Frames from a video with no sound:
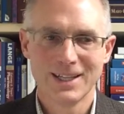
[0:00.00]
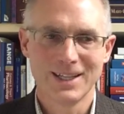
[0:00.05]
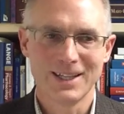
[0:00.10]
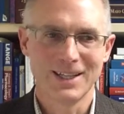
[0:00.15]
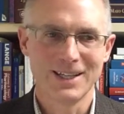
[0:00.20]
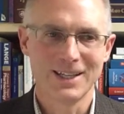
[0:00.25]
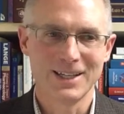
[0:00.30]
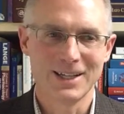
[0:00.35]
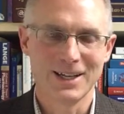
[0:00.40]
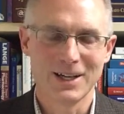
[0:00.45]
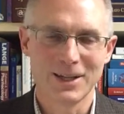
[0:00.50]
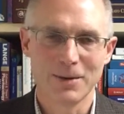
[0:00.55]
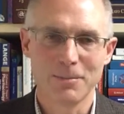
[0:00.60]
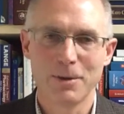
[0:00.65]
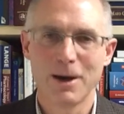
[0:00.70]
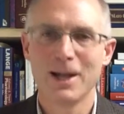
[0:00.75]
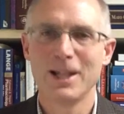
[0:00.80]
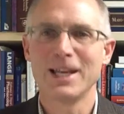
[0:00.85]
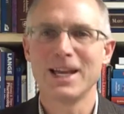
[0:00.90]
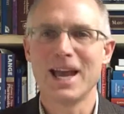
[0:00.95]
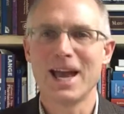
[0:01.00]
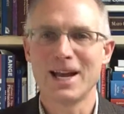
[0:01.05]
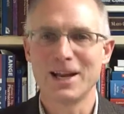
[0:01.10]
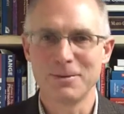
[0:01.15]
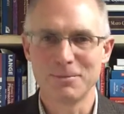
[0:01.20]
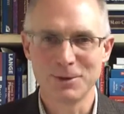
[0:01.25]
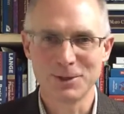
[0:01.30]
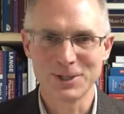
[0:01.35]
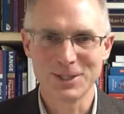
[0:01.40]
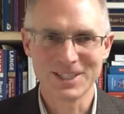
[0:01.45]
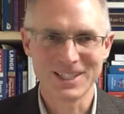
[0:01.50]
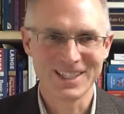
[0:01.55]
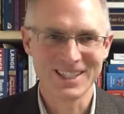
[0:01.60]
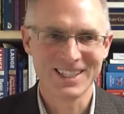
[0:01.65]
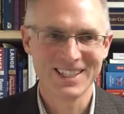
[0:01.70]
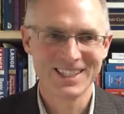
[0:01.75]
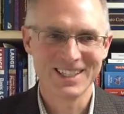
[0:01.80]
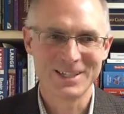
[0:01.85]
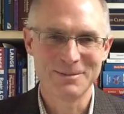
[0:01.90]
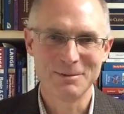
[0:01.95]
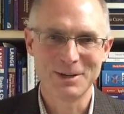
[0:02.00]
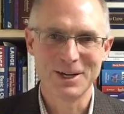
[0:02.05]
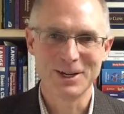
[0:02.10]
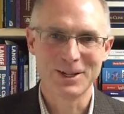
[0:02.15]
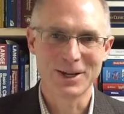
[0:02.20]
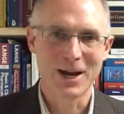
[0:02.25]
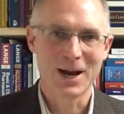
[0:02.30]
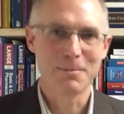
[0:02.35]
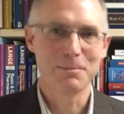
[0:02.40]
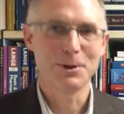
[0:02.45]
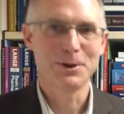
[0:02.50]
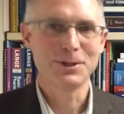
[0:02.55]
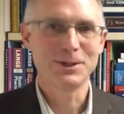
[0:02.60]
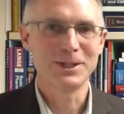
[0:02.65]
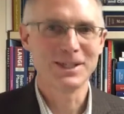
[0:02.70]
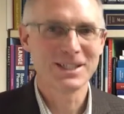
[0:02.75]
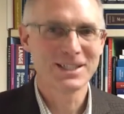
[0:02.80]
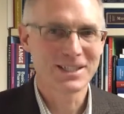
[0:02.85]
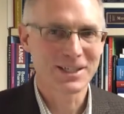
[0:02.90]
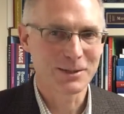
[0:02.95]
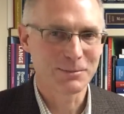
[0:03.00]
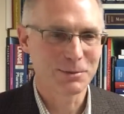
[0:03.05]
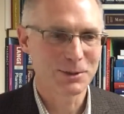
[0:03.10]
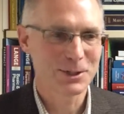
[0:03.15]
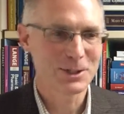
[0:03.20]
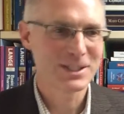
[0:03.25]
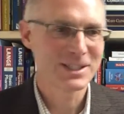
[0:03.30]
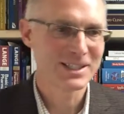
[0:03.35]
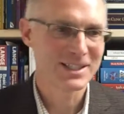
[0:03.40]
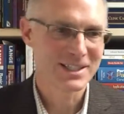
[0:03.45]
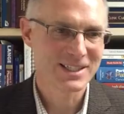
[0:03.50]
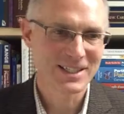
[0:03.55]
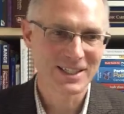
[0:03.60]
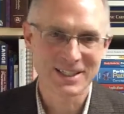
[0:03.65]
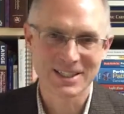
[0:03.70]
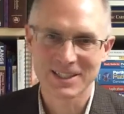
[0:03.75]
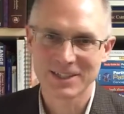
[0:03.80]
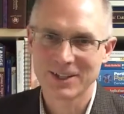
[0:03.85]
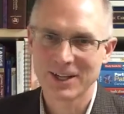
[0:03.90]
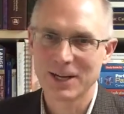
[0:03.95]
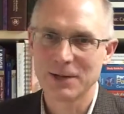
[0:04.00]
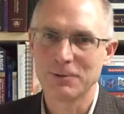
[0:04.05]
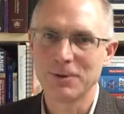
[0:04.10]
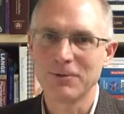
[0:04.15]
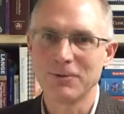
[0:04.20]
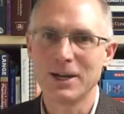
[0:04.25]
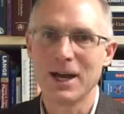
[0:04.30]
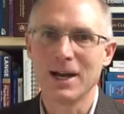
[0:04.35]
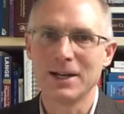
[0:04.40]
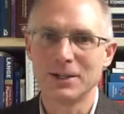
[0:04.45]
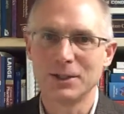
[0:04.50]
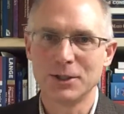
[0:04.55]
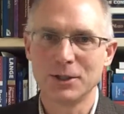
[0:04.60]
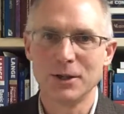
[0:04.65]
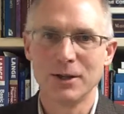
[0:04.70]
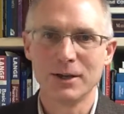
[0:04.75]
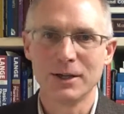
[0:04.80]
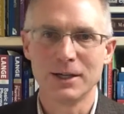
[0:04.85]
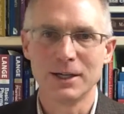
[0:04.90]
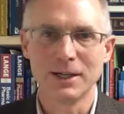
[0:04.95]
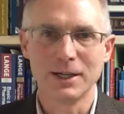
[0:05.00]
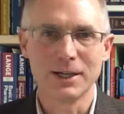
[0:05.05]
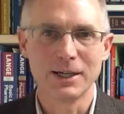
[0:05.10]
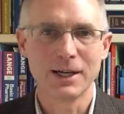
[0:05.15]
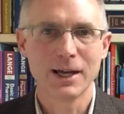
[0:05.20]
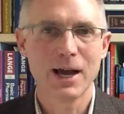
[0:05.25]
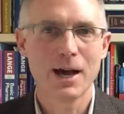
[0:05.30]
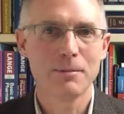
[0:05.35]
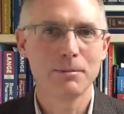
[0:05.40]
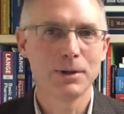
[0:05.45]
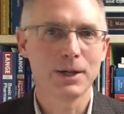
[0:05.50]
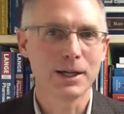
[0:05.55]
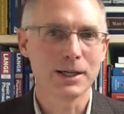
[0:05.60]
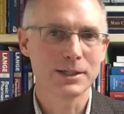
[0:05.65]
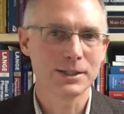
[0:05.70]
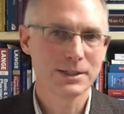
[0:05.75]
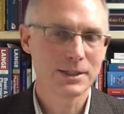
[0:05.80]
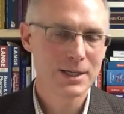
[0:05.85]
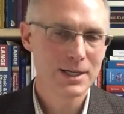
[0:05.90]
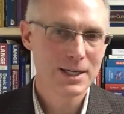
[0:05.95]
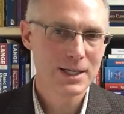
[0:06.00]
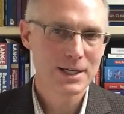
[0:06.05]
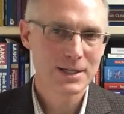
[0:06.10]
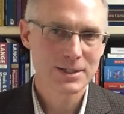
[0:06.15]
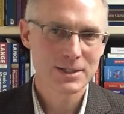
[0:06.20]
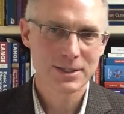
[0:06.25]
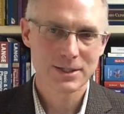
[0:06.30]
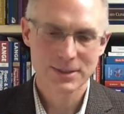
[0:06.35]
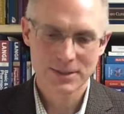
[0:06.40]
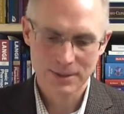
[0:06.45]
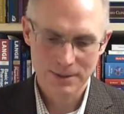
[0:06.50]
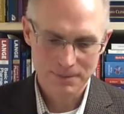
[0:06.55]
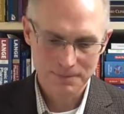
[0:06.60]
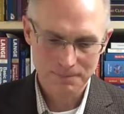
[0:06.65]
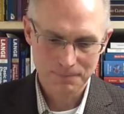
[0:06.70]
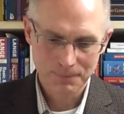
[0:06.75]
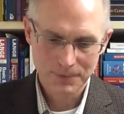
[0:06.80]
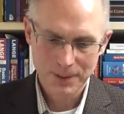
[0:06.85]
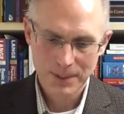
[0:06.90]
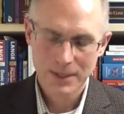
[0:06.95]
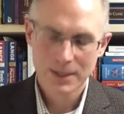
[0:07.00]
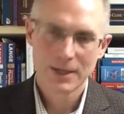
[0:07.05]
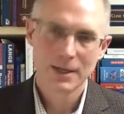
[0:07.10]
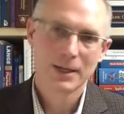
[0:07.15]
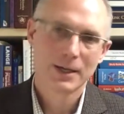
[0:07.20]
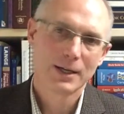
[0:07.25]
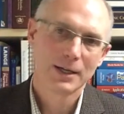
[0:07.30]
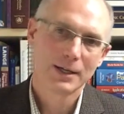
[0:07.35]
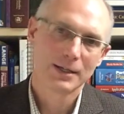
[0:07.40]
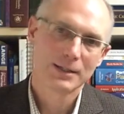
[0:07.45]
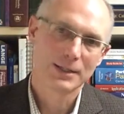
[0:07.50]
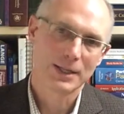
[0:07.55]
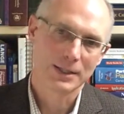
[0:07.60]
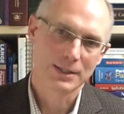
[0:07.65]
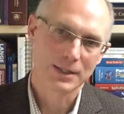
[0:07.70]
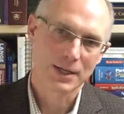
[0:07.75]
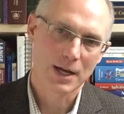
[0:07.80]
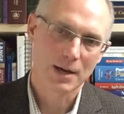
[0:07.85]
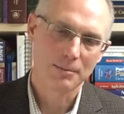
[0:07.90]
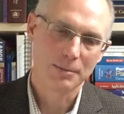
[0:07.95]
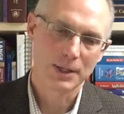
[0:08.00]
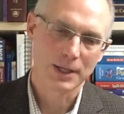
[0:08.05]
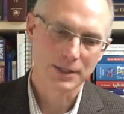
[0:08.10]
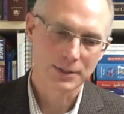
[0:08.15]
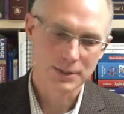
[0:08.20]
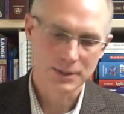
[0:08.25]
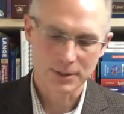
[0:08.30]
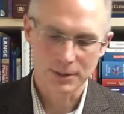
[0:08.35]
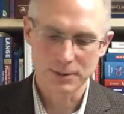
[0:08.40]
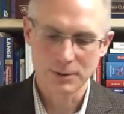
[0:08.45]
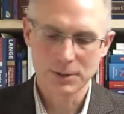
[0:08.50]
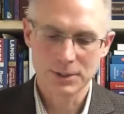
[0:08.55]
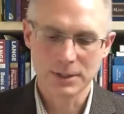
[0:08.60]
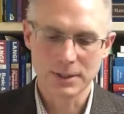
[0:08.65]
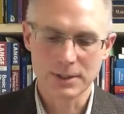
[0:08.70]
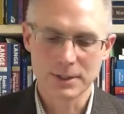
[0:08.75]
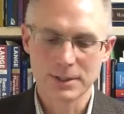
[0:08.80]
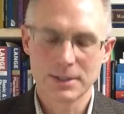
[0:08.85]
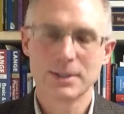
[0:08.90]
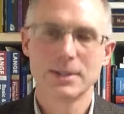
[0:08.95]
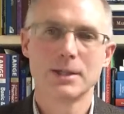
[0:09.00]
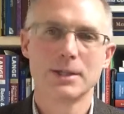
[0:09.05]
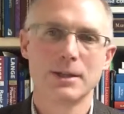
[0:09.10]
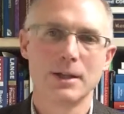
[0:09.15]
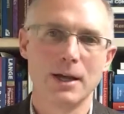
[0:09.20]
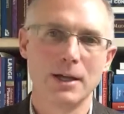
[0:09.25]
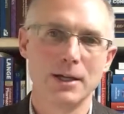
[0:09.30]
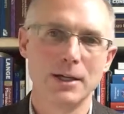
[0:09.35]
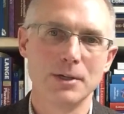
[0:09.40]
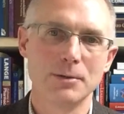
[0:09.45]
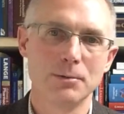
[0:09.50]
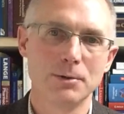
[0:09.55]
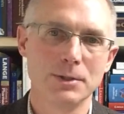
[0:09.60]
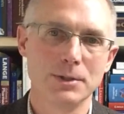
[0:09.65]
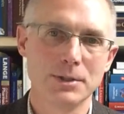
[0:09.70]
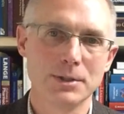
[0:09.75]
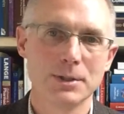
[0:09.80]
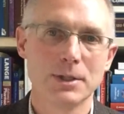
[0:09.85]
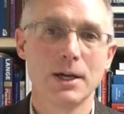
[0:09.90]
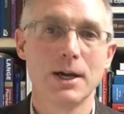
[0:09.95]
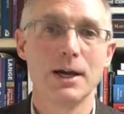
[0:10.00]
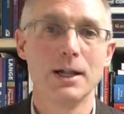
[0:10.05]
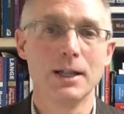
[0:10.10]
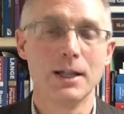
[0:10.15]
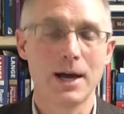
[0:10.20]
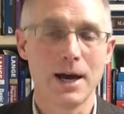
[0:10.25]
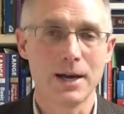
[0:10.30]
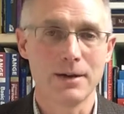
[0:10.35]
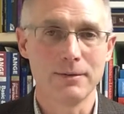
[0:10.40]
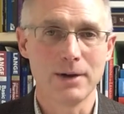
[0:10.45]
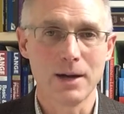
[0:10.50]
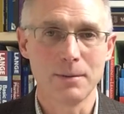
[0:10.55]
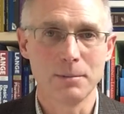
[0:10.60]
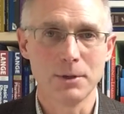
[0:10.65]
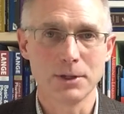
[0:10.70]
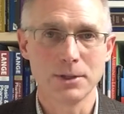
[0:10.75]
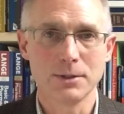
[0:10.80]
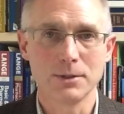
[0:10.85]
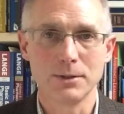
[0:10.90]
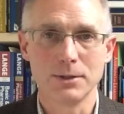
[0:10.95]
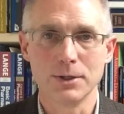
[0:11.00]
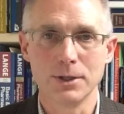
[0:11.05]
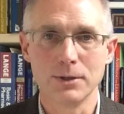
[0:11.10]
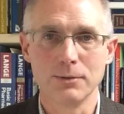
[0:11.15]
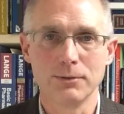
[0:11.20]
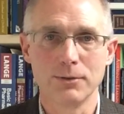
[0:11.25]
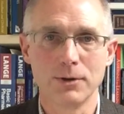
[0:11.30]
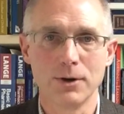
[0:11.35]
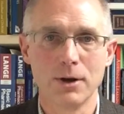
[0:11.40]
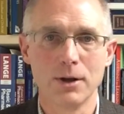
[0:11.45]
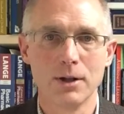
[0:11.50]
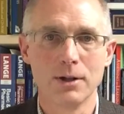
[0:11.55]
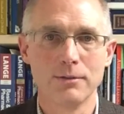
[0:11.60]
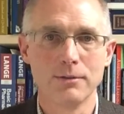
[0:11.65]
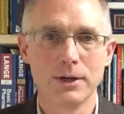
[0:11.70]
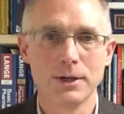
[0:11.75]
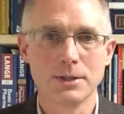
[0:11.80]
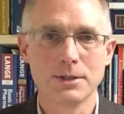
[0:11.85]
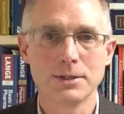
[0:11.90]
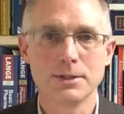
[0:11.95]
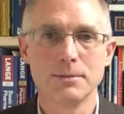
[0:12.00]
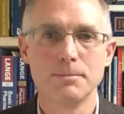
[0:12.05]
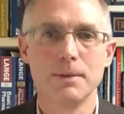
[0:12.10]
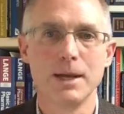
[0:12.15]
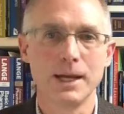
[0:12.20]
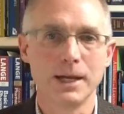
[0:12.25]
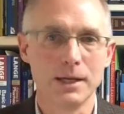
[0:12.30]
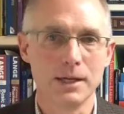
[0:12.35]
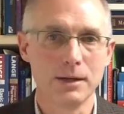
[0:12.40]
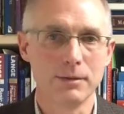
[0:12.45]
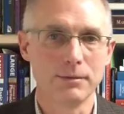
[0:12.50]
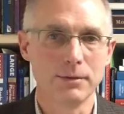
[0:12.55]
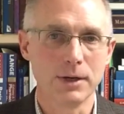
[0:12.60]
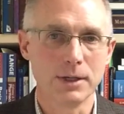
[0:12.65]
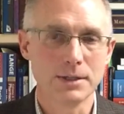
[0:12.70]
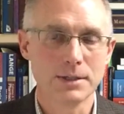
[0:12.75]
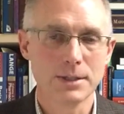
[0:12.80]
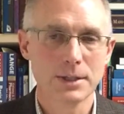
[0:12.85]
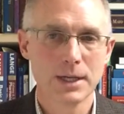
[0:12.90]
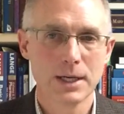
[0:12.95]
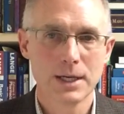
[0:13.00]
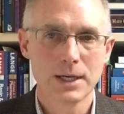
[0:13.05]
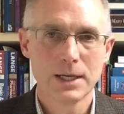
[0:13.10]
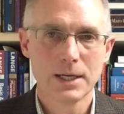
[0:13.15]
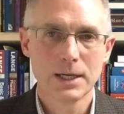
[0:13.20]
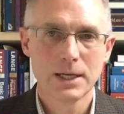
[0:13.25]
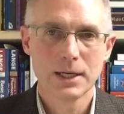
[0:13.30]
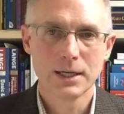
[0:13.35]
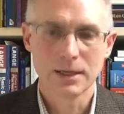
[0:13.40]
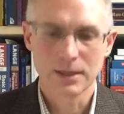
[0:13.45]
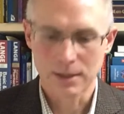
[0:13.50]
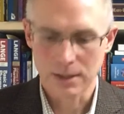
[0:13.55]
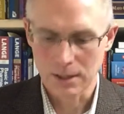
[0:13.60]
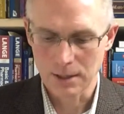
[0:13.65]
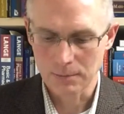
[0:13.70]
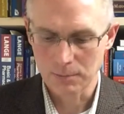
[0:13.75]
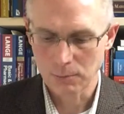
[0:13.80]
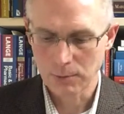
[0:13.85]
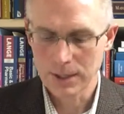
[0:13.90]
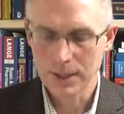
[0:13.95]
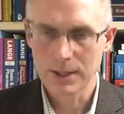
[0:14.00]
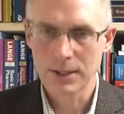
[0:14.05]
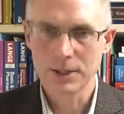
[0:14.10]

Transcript: the Pollyanna person in me, or the opportunistic person, says, okay, we've got a complex system, takes complex solutions, that equals a lot of opportunity for all of us to make a difference. One of